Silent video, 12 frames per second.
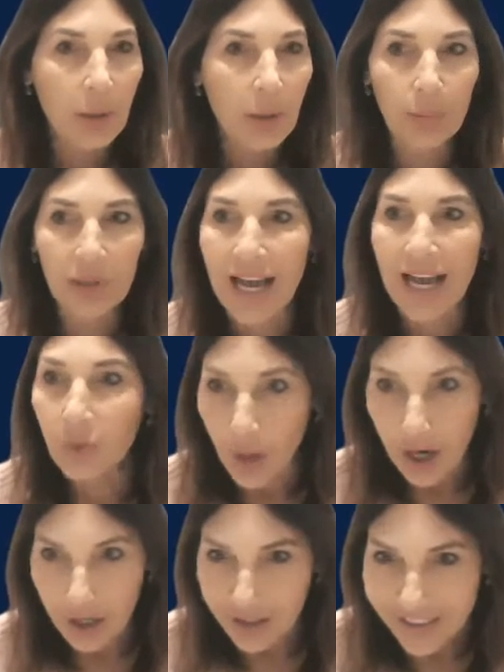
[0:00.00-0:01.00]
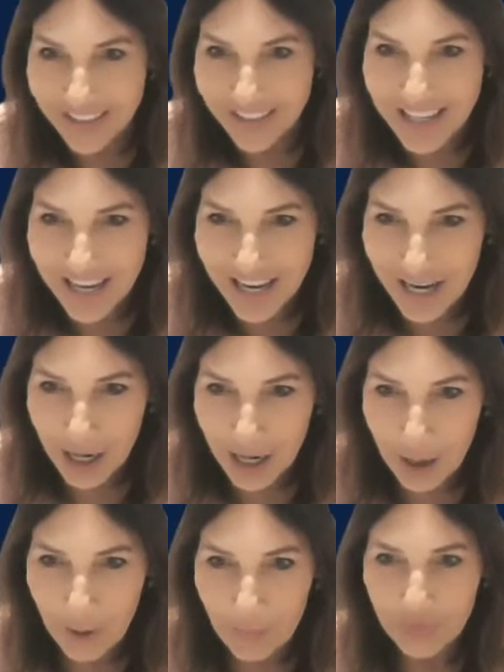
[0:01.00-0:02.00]
BlackRock
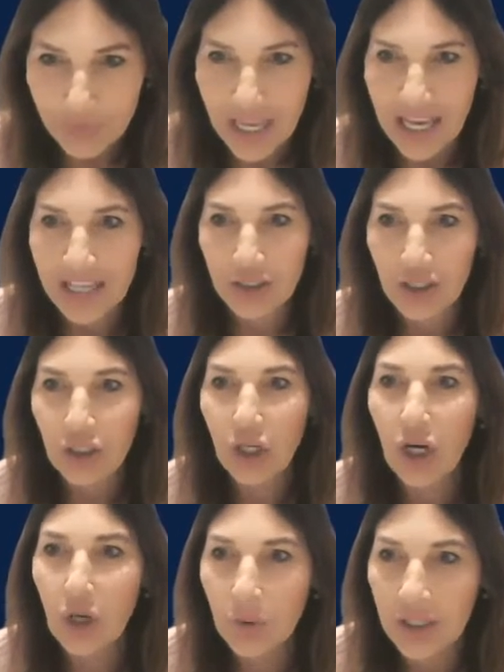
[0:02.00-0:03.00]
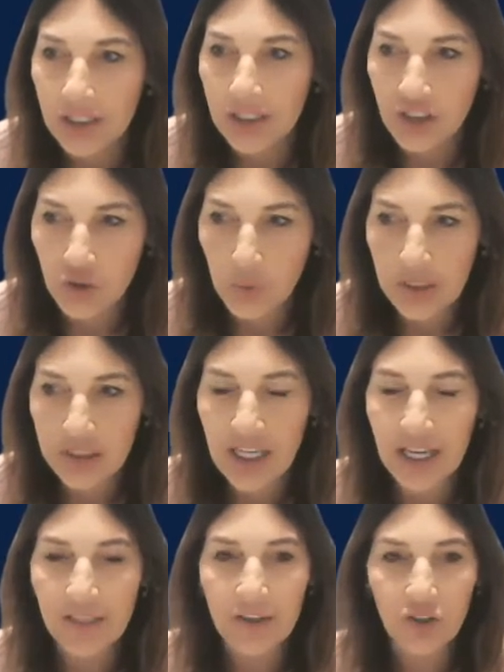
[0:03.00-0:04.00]
and Koch Industries,
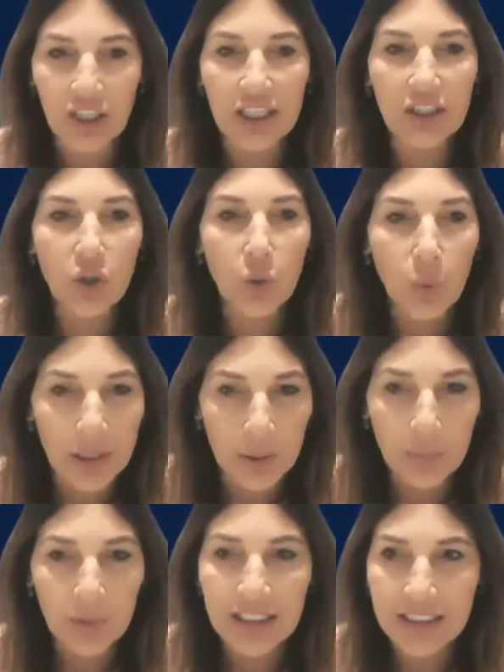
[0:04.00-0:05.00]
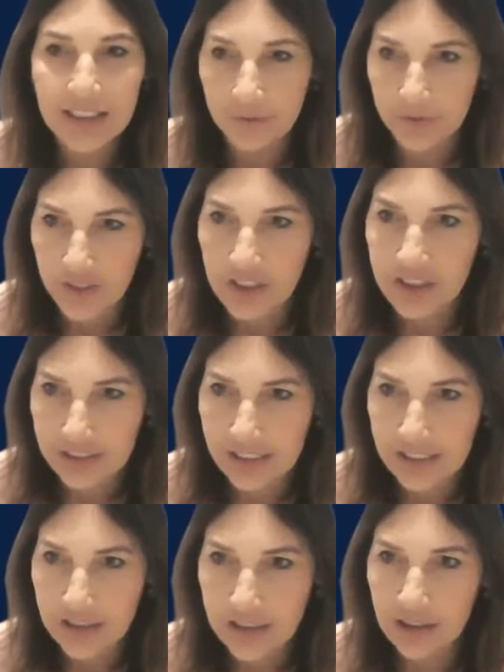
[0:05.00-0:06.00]
and they're incredibly
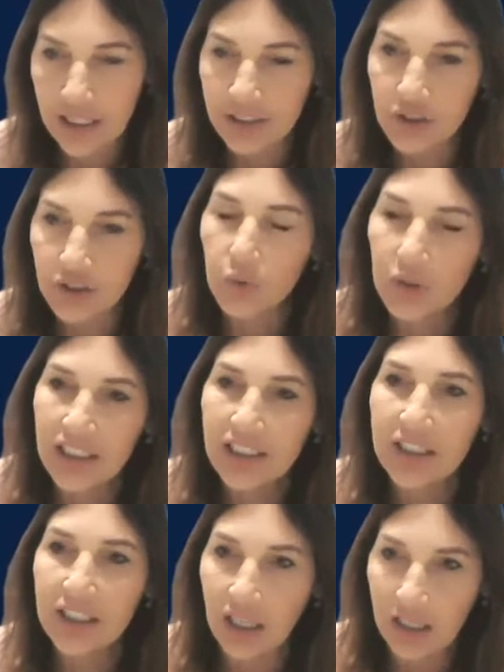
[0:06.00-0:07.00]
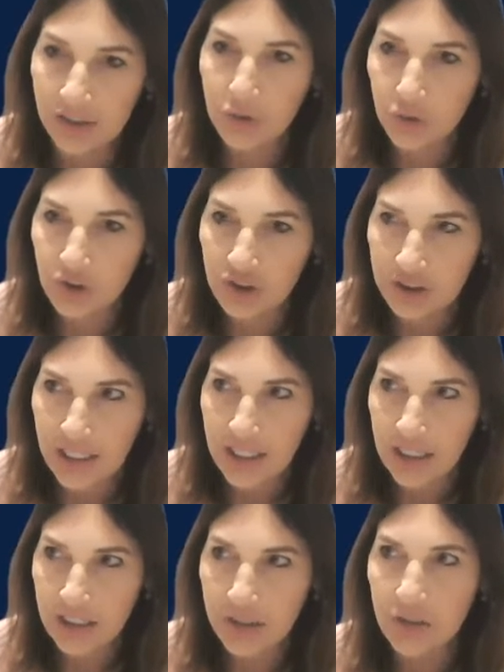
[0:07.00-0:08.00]
sophisticated, and you need to
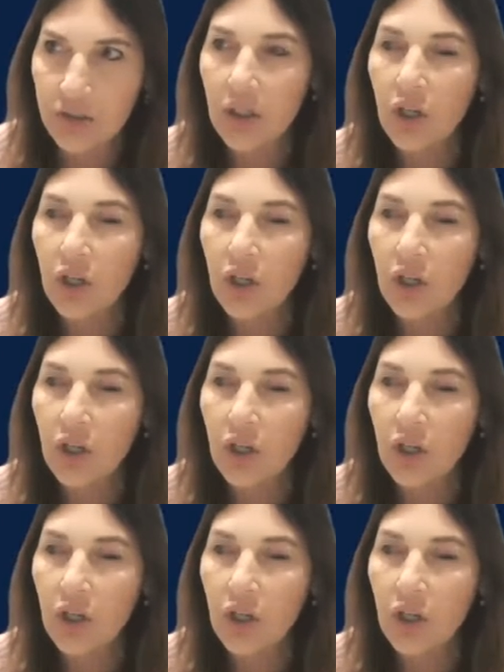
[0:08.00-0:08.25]
understand